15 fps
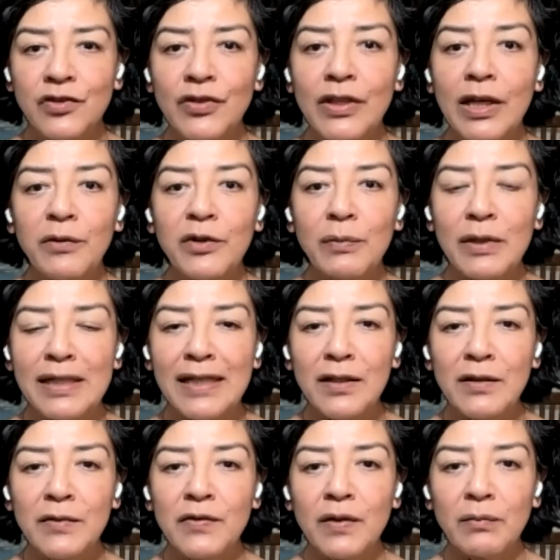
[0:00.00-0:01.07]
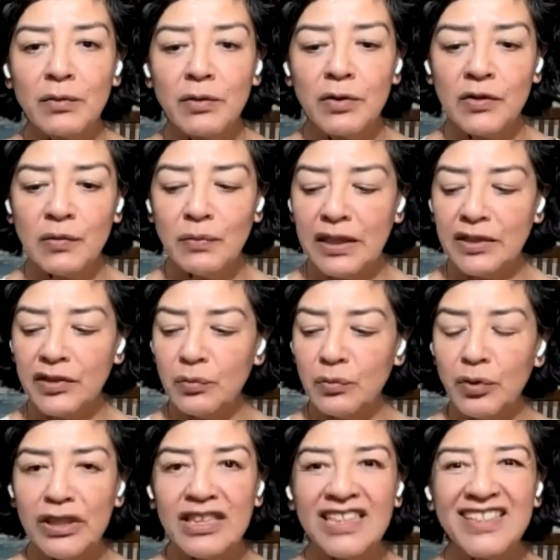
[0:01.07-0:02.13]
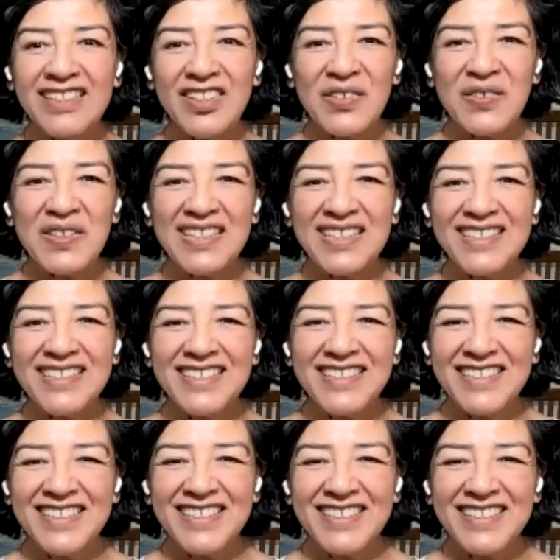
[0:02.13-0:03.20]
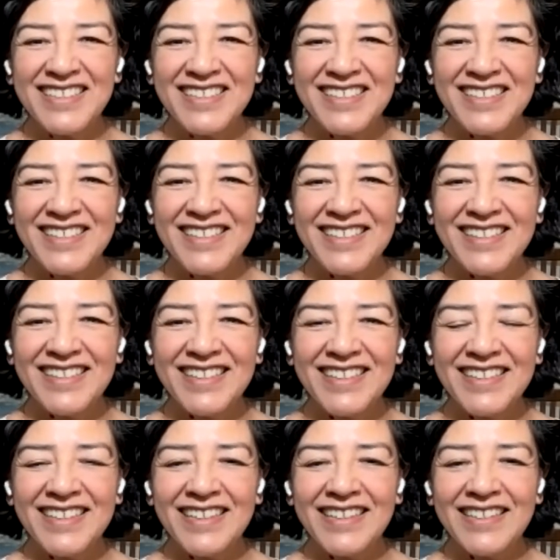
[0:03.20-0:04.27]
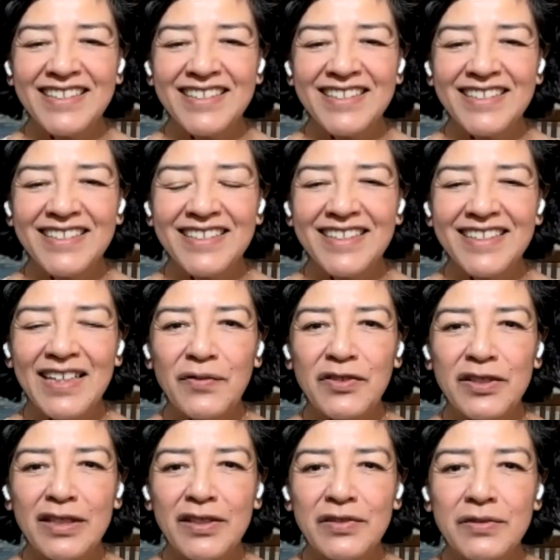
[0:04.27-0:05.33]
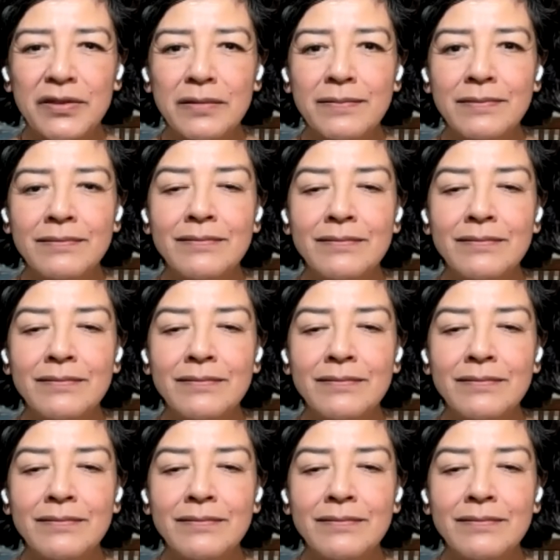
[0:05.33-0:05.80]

Do that with me now. So just imagine breathing in through that left nostril.